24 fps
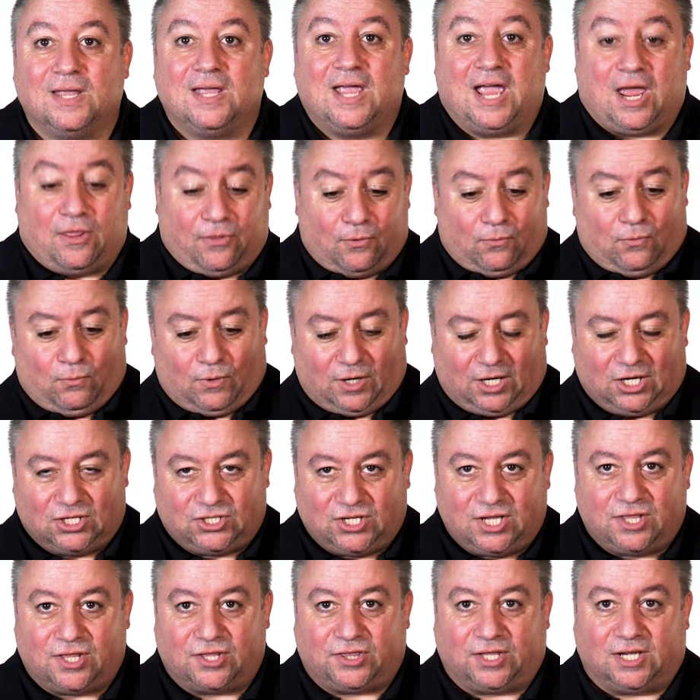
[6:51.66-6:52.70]
And then we're going to
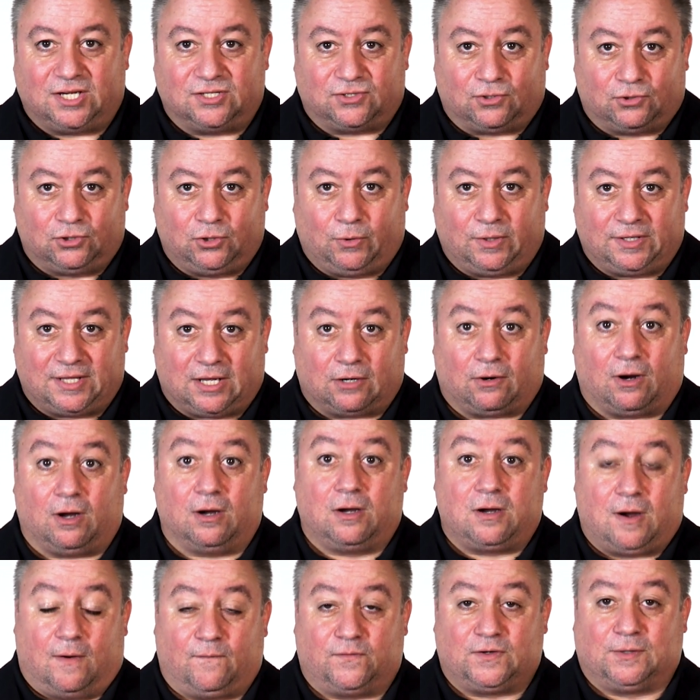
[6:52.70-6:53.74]
see the things they're doing that are
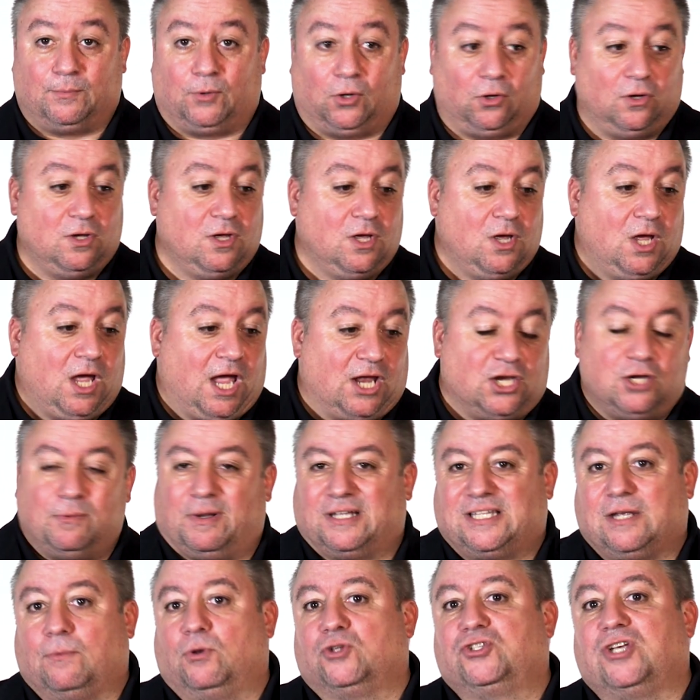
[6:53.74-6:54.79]
uncomfortable. And you might
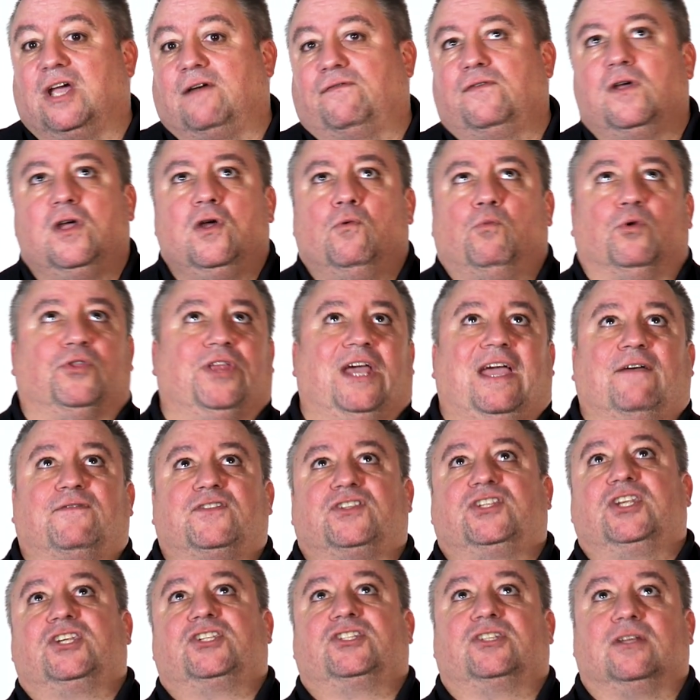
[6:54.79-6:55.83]
say, well, Jeff, well, they have
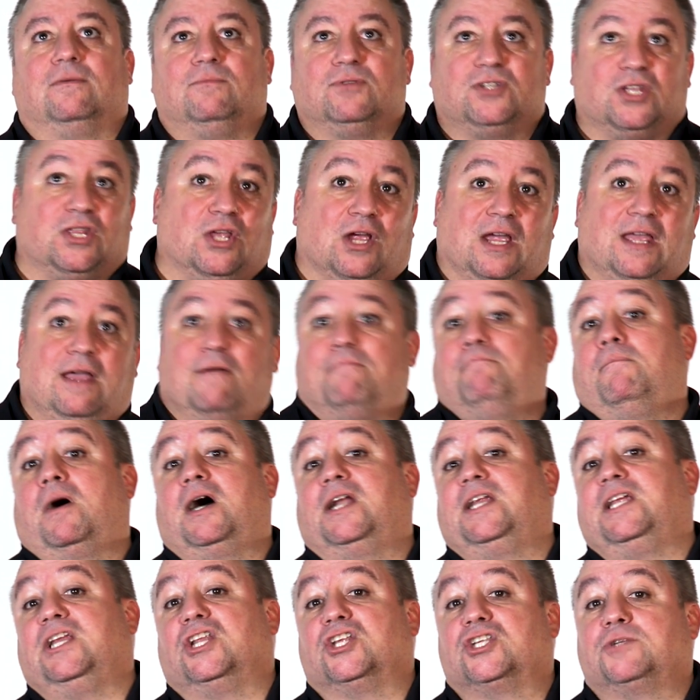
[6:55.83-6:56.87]
systems and they have
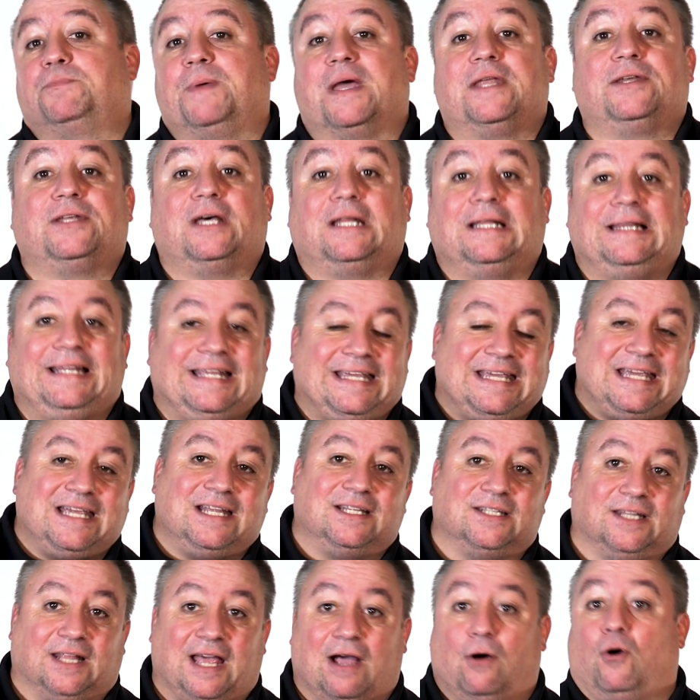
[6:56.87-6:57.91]
money to spend on
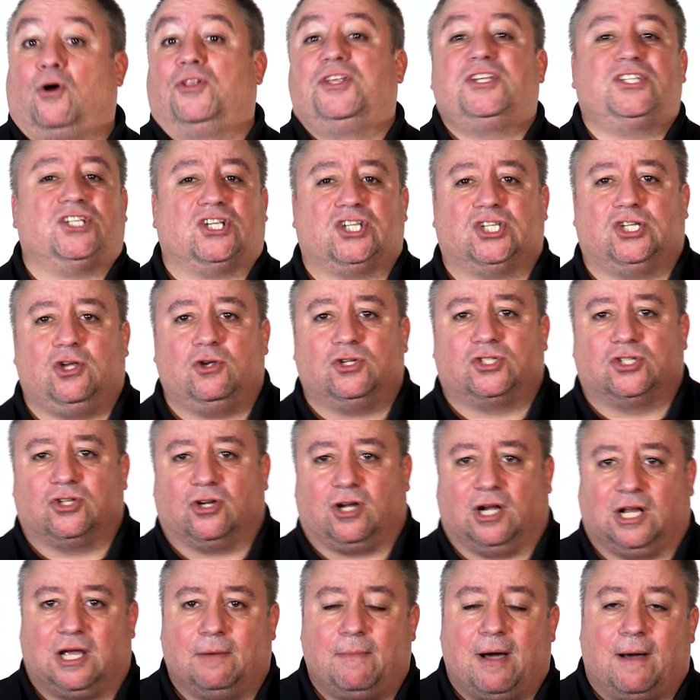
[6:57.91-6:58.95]
leads and all these excuses are
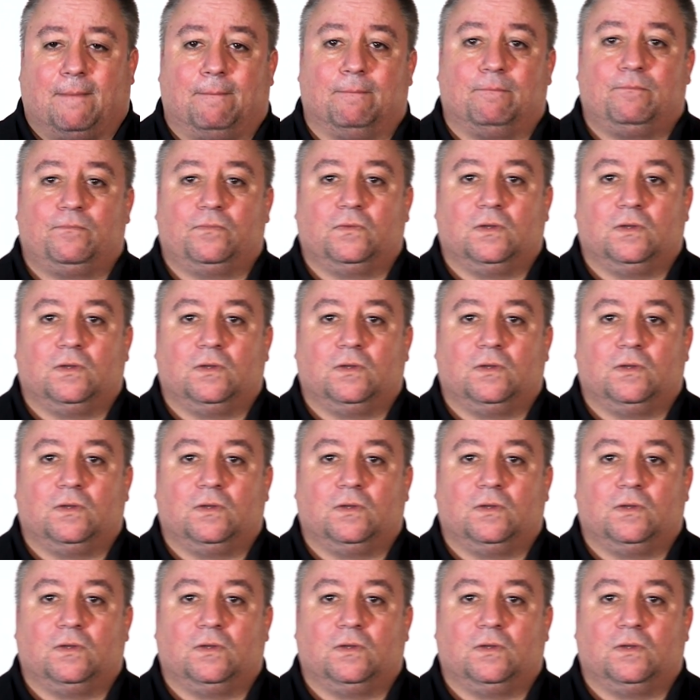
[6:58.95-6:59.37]
going to come up.